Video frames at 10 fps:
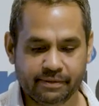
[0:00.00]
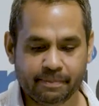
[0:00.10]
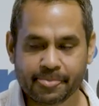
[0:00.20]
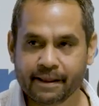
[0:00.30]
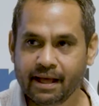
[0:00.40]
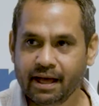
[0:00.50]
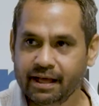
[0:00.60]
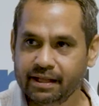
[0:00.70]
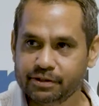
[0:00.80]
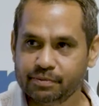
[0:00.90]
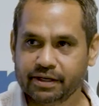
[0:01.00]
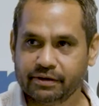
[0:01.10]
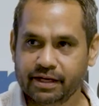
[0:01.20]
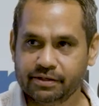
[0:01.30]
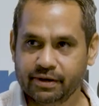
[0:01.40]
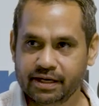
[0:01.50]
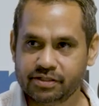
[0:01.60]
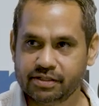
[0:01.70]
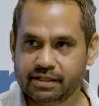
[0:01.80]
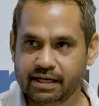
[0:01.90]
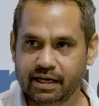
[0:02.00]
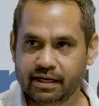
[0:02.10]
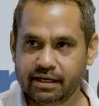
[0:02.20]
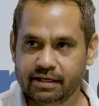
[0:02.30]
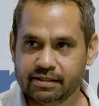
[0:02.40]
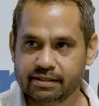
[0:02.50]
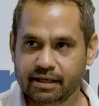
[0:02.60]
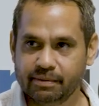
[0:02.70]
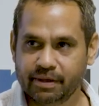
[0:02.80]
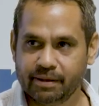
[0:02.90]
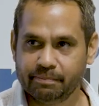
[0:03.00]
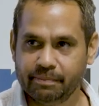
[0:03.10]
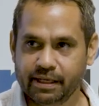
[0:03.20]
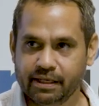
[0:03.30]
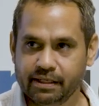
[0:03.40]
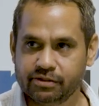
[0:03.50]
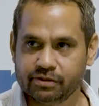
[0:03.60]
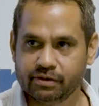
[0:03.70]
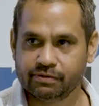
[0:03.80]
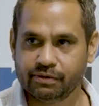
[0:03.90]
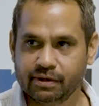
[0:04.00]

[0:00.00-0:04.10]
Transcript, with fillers: And that was my graduation day, and uh, Mum Benny sort of